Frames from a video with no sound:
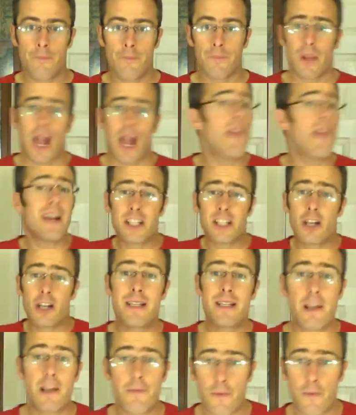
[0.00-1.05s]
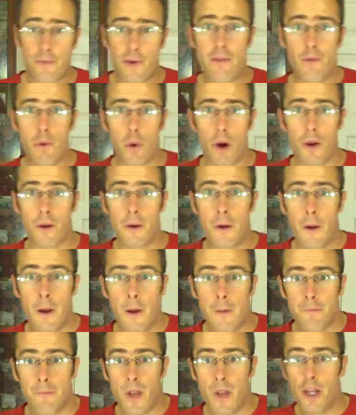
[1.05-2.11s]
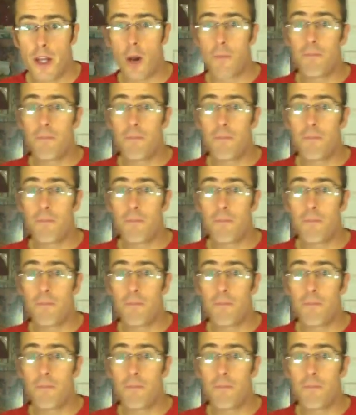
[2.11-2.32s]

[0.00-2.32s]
And that's going to be different for everyone. You know,